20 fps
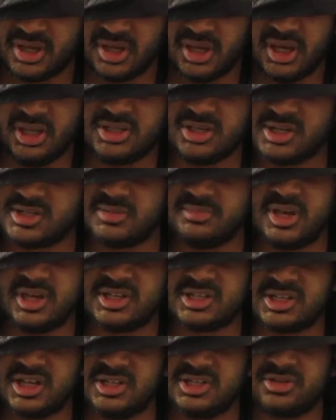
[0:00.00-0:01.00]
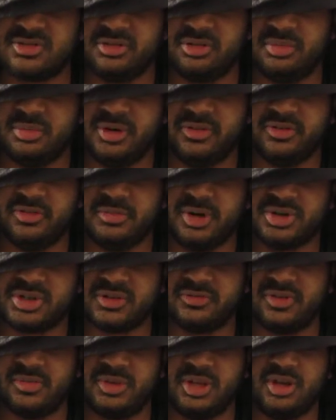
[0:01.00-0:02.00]
It doesn't make sense to remove
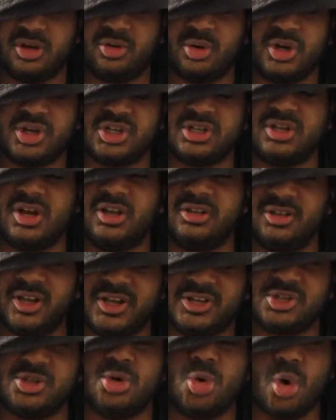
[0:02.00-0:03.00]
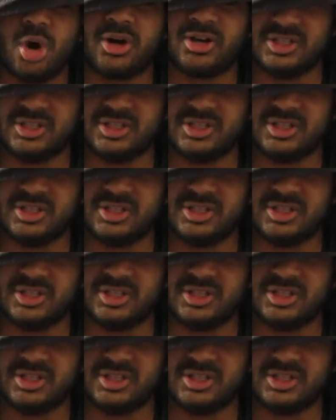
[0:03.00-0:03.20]
emotion from the equation unless you are